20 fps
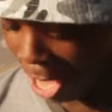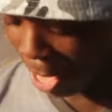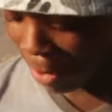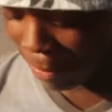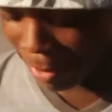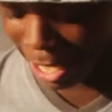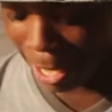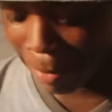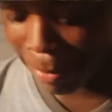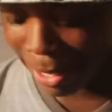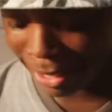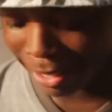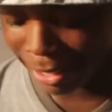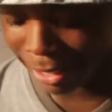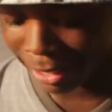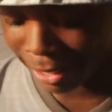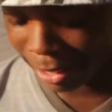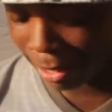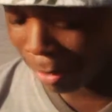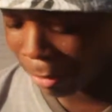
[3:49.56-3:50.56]
But I must
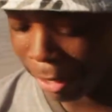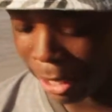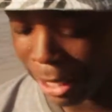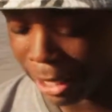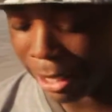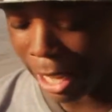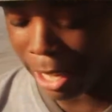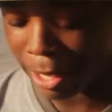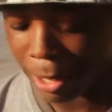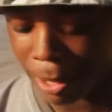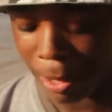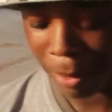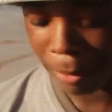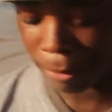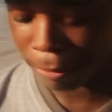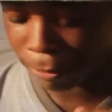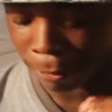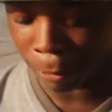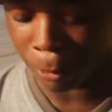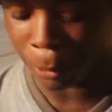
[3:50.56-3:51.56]
say, it's a really nice
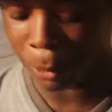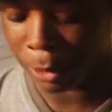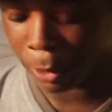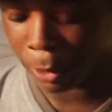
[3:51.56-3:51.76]
phone